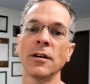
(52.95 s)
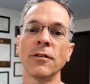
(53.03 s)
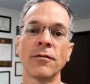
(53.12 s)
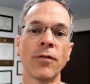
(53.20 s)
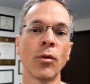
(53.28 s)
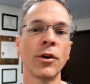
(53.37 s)

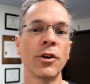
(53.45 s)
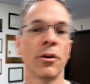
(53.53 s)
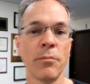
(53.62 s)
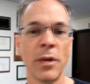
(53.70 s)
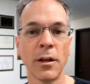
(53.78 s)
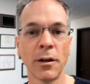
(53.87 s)
for your
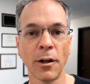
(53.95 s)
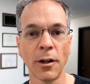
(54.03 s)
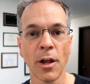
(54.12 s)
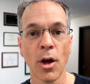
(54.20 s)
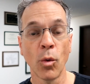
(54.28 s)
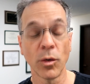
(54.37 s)

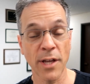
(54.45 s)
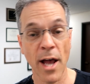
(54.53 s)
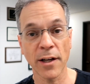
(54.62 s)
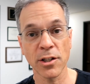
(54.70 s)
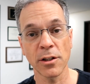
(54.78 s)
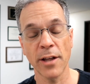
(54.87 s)
meal was
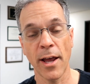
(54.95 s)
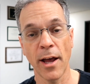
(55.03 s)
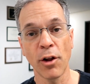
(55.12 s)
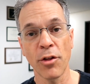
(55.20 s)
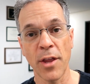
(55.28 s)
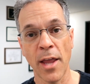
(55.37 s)
actually a
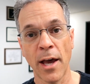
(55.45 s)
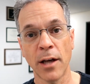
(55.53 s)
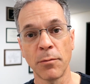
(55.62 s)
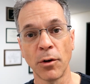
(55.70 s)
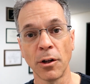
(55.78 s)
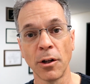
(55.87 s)
healthy
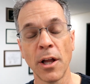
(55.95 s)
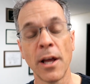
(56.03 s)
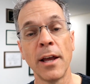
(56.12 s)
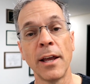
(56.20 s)
animal,